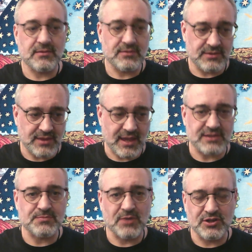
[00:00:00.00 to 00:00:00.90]
that's
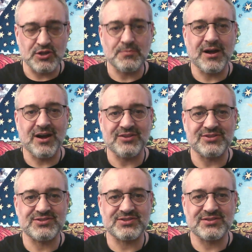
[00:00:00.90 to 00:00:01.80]
my new
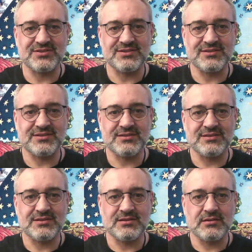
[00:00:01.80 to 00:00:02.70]
partner's
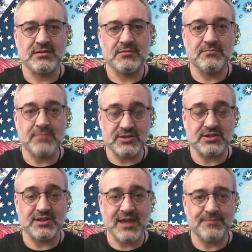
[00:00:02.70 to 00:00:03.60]
bedside
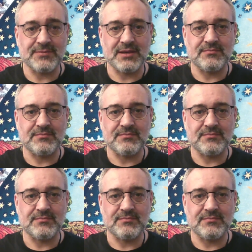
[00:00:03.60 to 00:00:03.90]
cabinet.